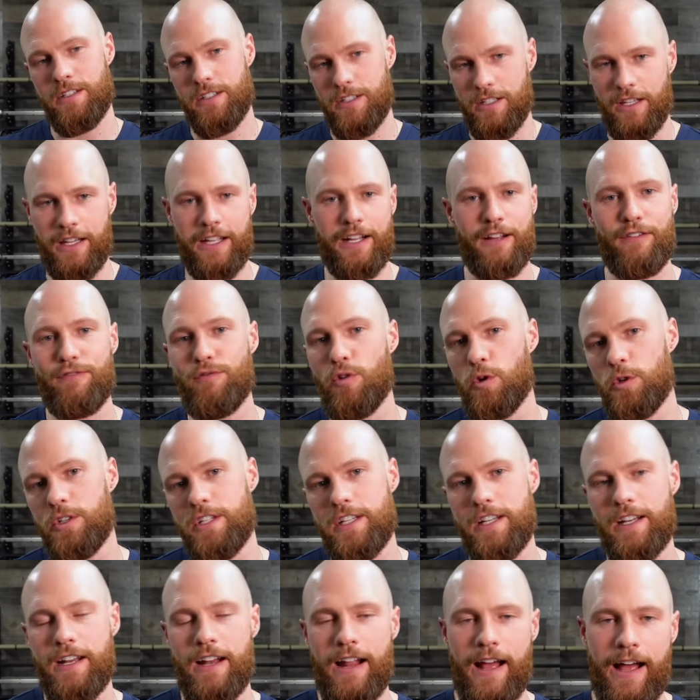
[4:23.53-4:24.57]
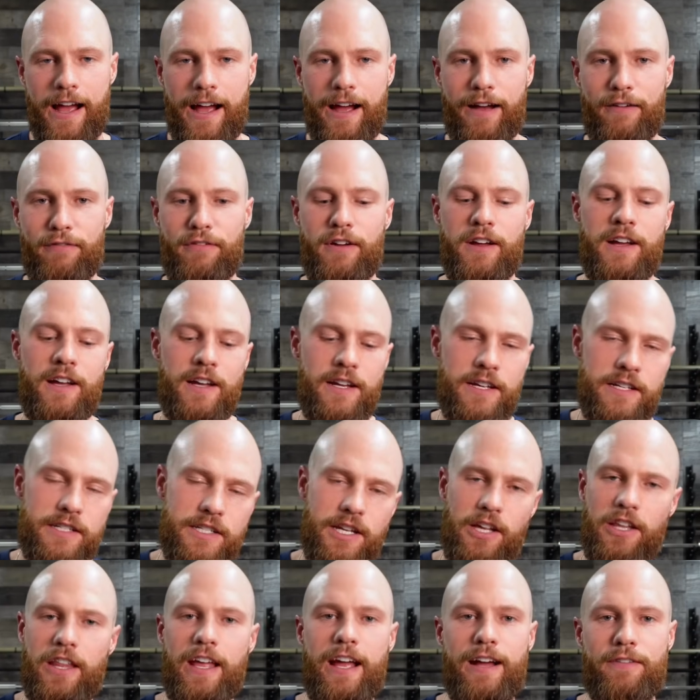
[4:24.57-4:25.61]
to like a 14 and a half
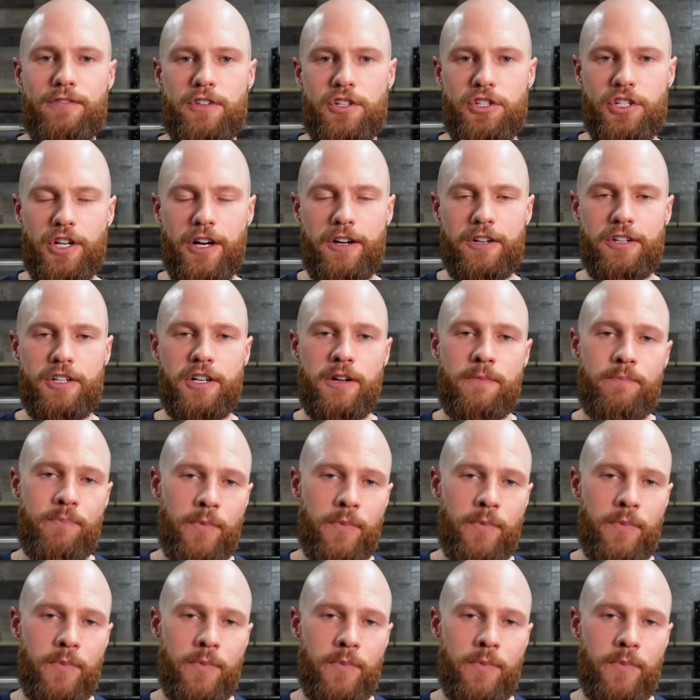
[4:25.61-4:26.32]
till they have to charge.